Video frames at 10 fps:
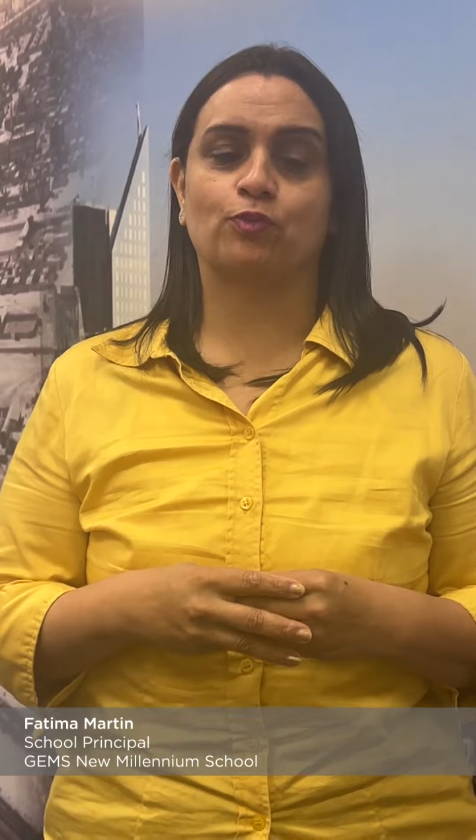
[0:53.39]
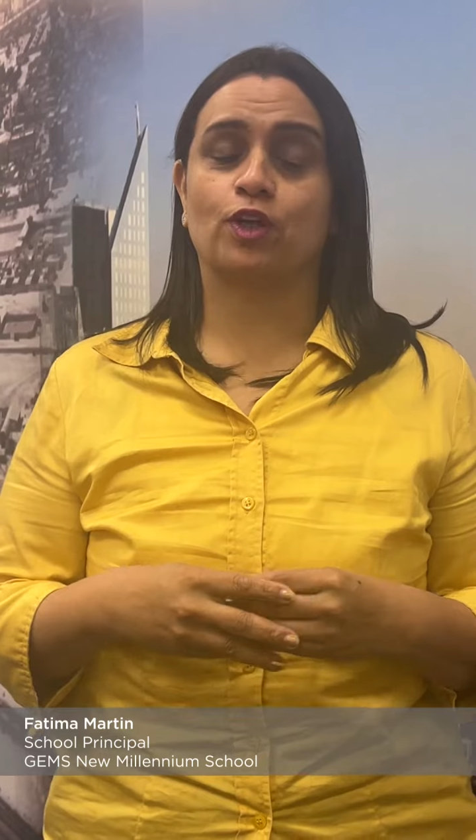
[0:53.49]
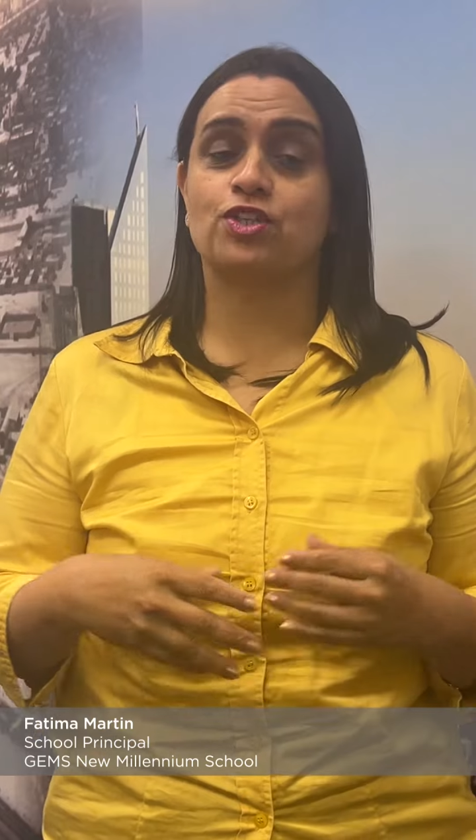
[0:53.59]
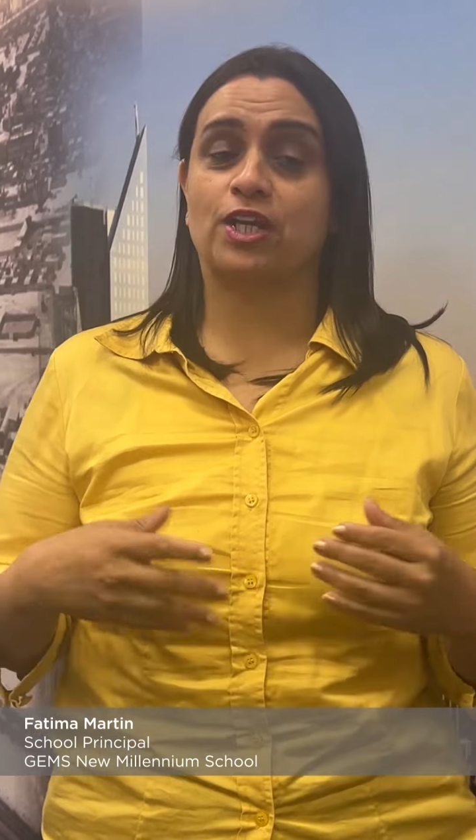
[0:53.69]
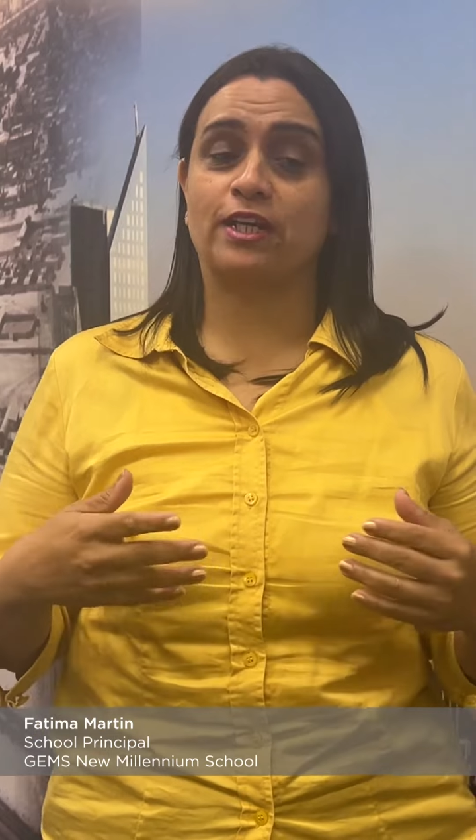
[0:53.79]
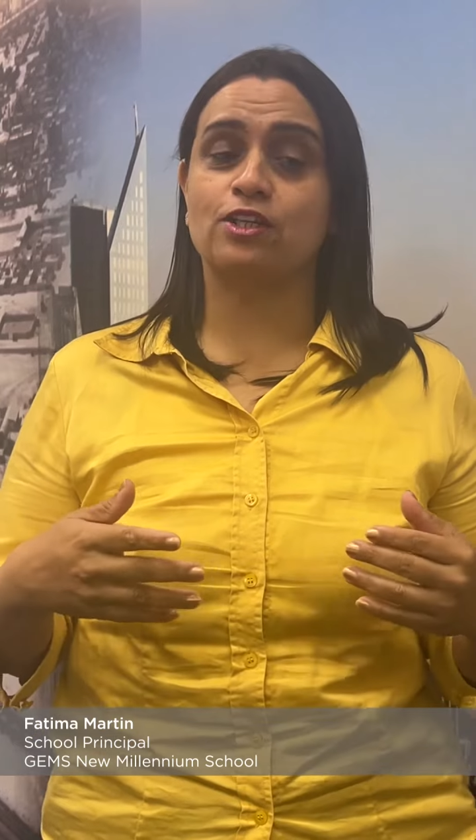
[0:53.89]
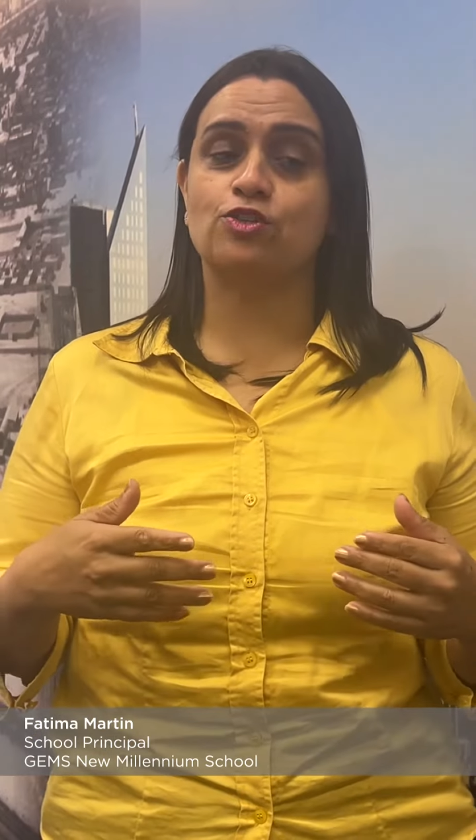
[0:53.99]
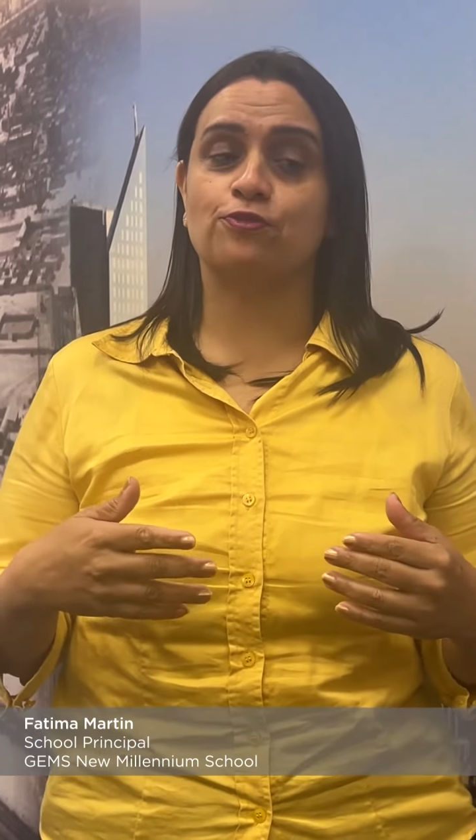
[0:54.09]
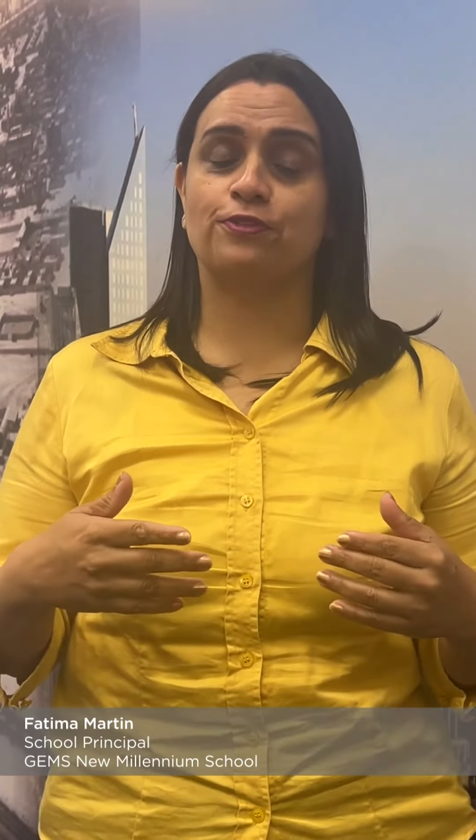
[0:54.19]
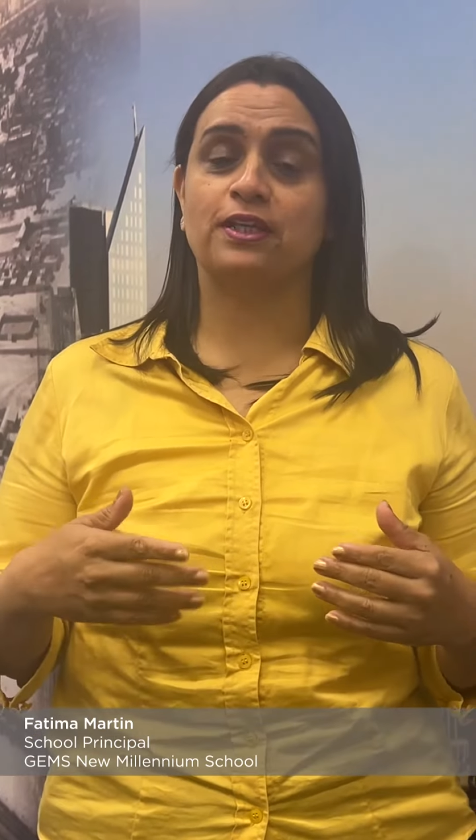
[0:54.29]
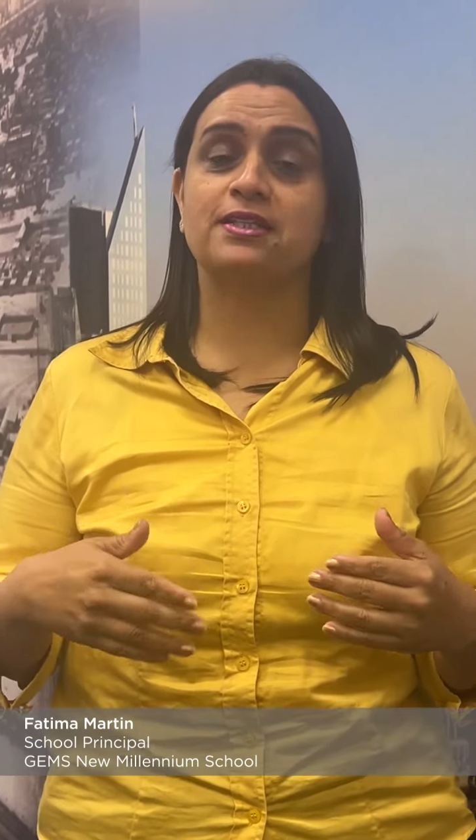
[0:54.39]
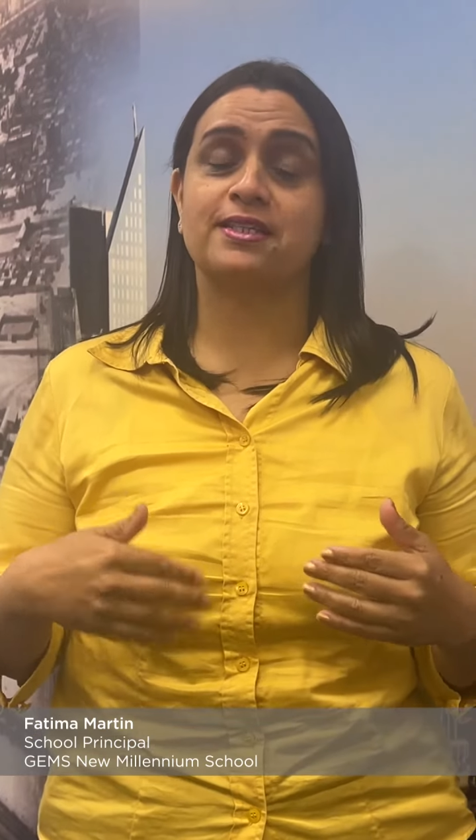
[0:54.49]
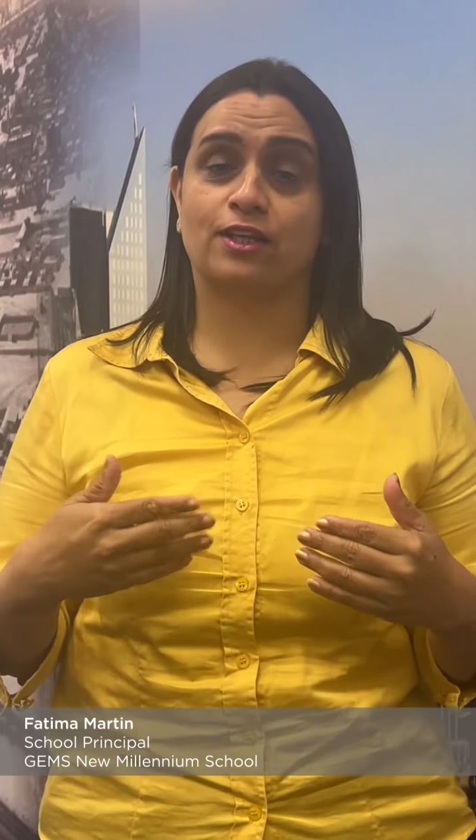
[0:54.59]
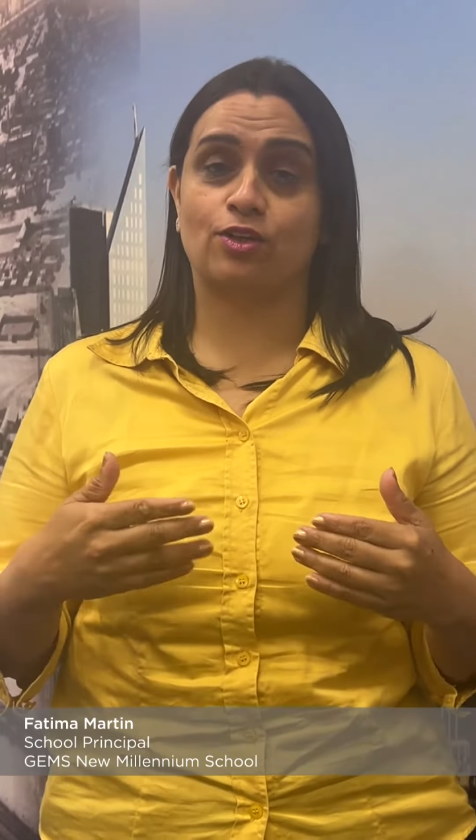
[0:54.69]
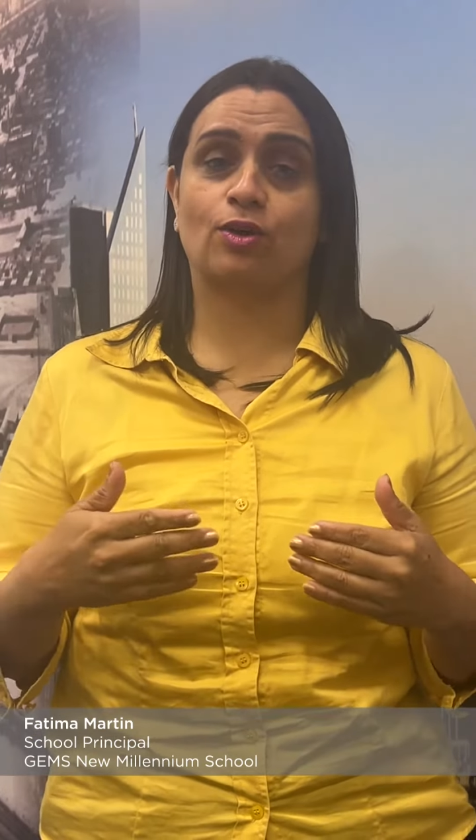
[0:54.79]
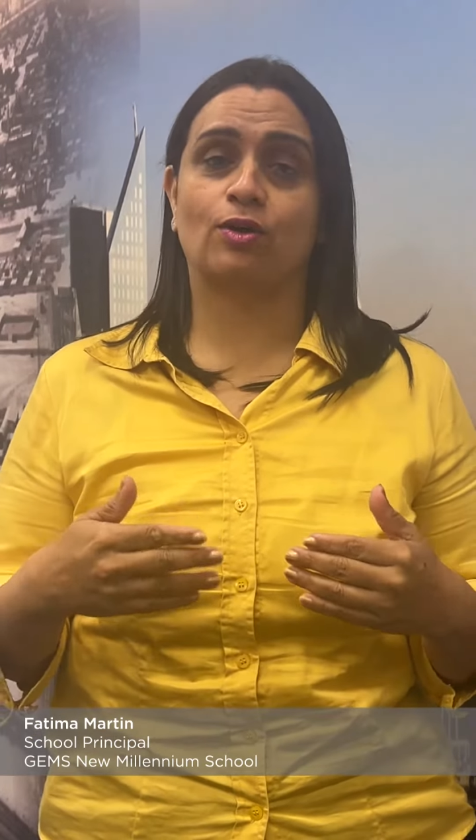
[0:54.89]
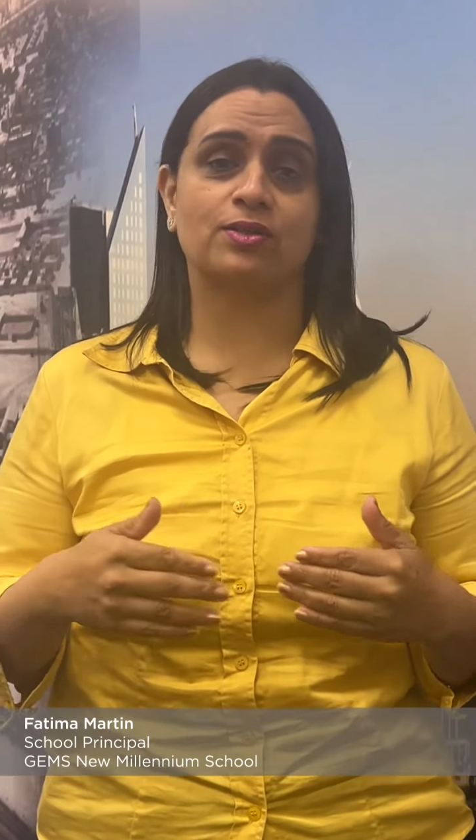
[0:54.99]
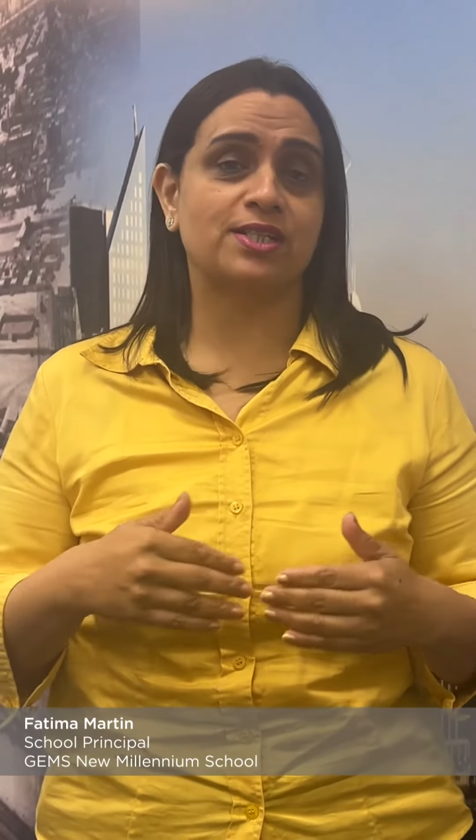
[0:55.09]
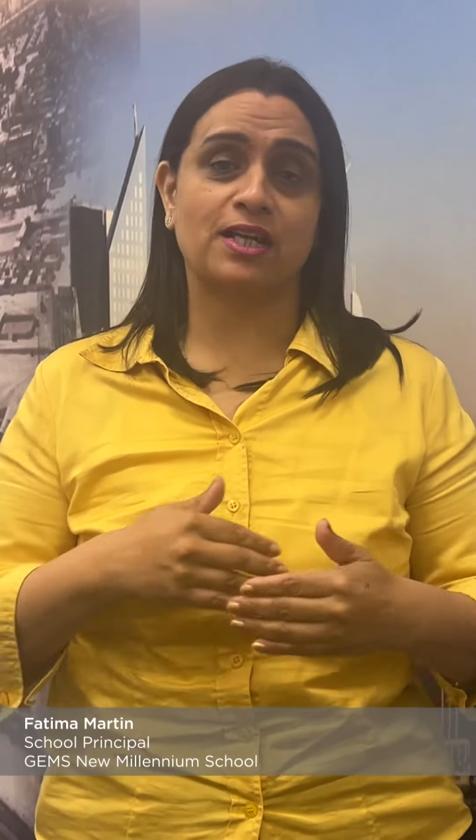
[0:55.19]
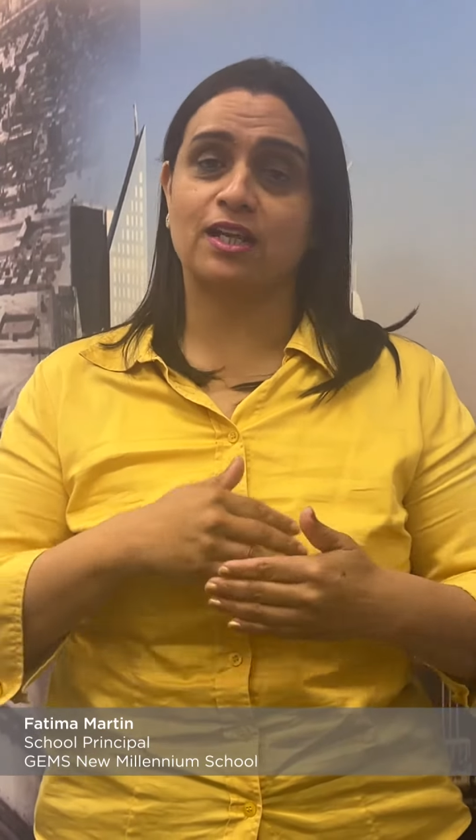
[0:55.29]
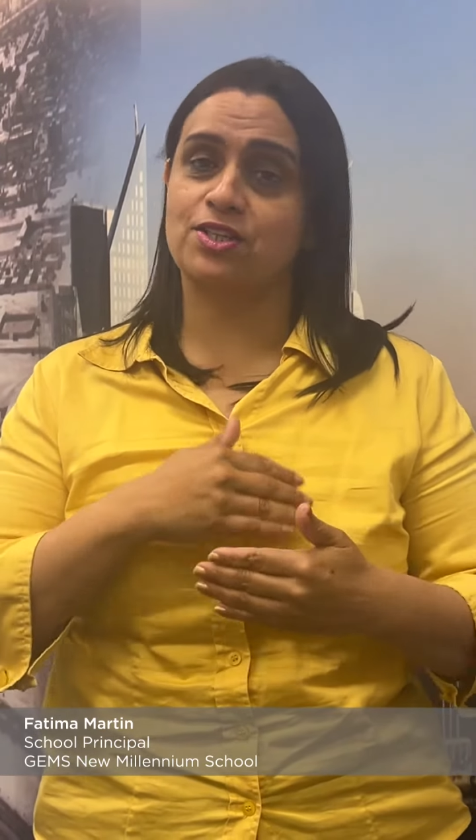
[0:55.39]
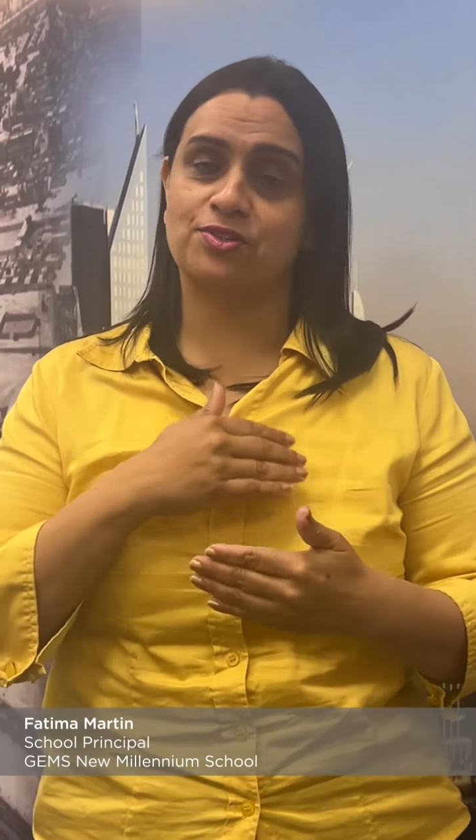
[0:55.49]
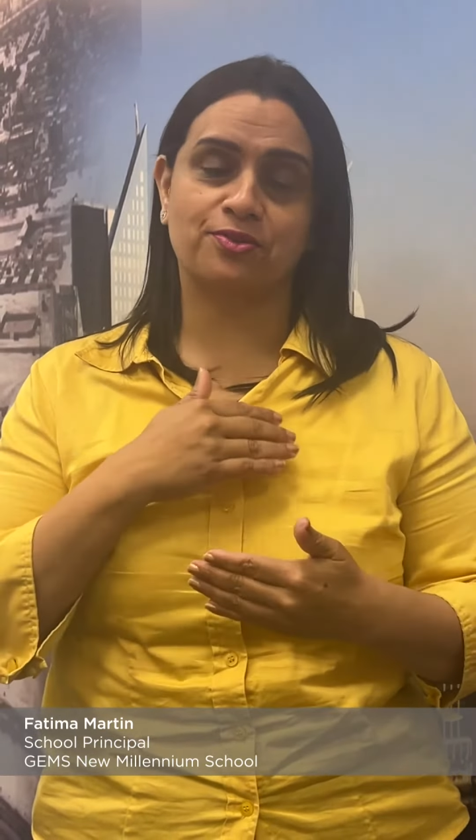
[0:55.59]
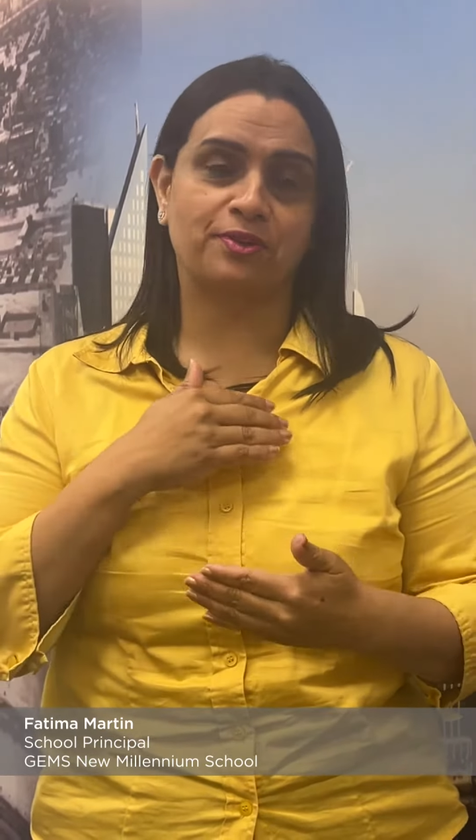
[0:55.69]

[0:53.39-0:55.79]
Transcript: for a child to feel secure starts